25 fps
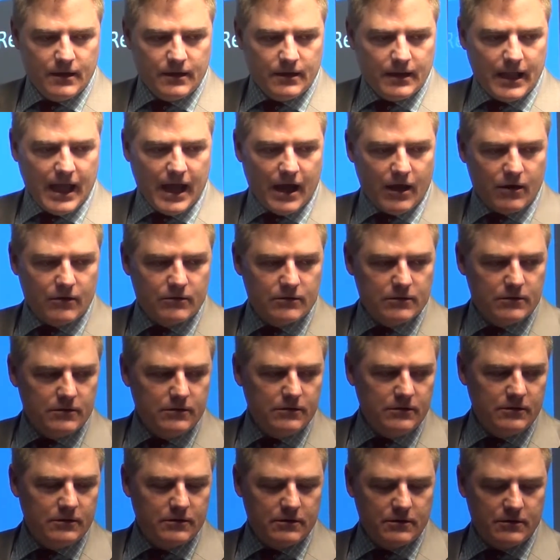Now,
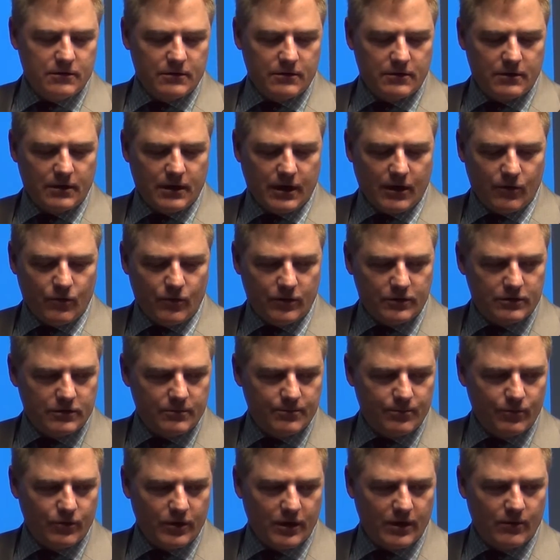I want to
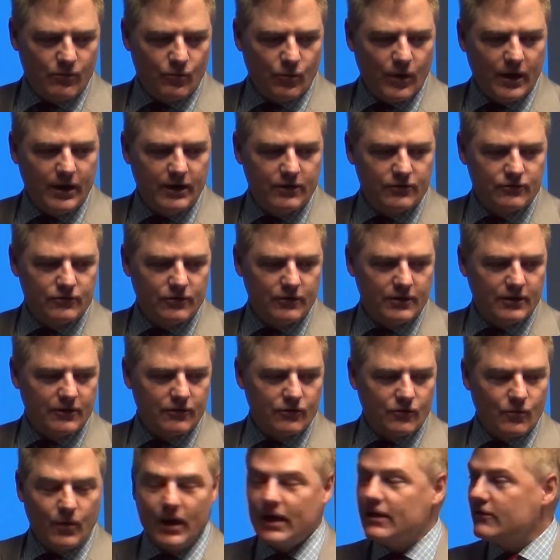point out one issue
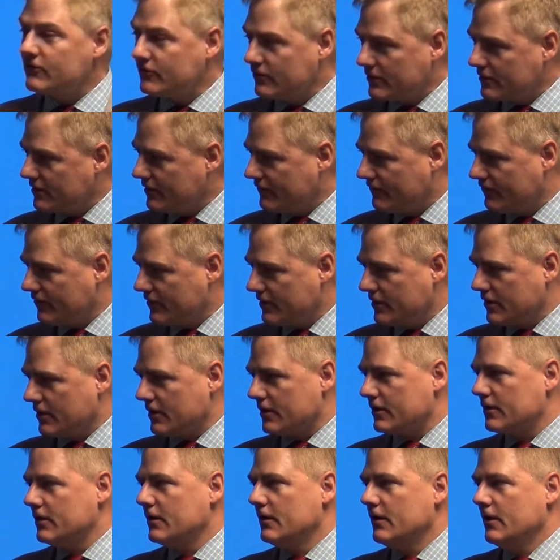that's quite
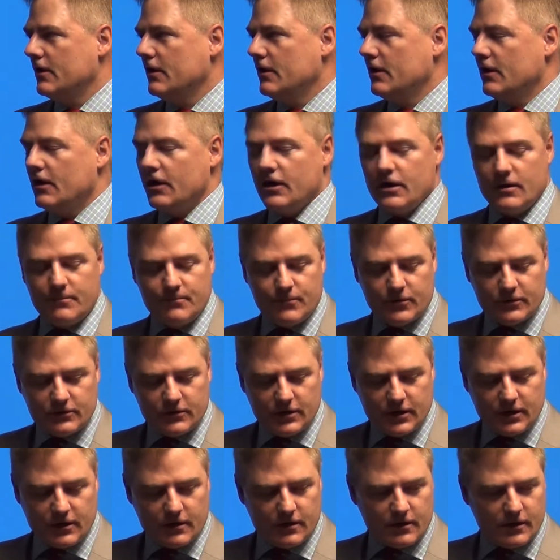significant,
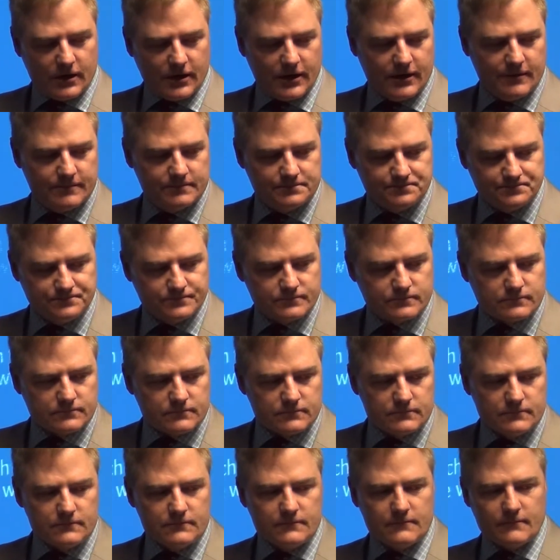particularly
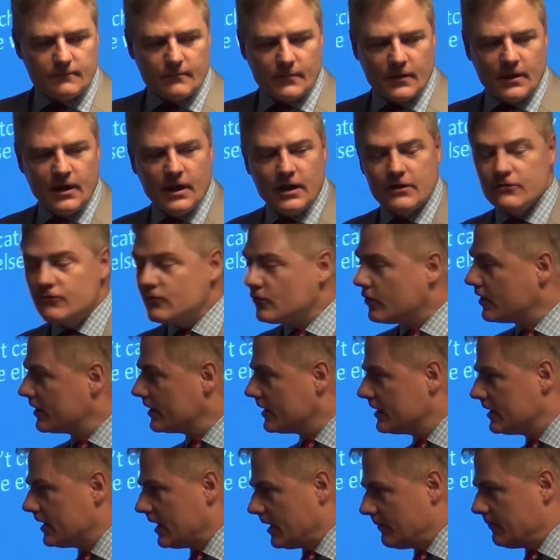I saw
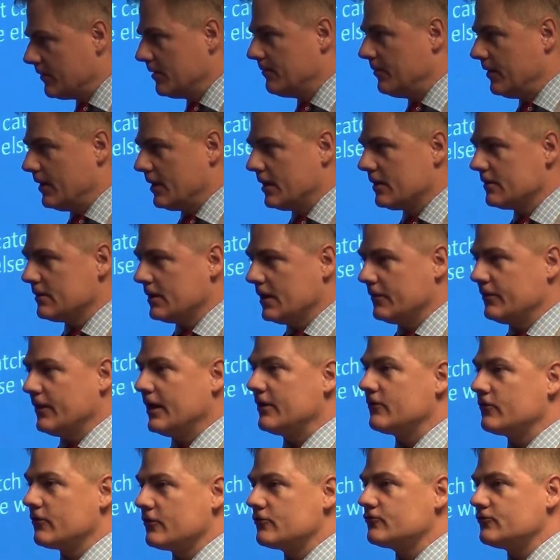it in Namibia, and
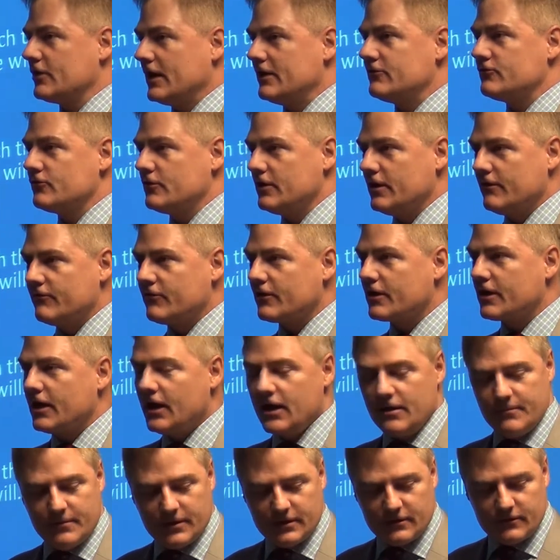that's the tragedy of the
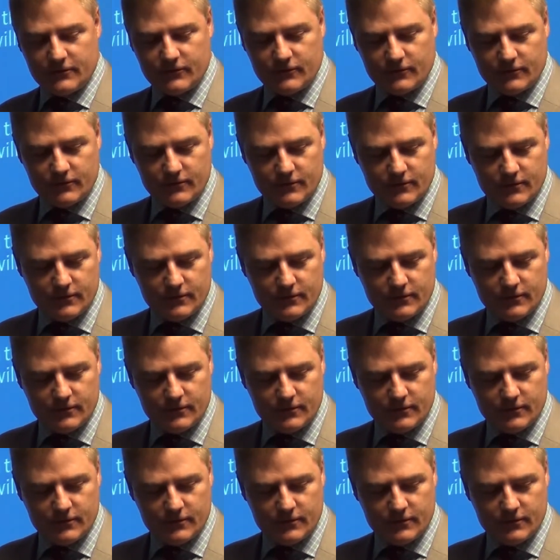commons.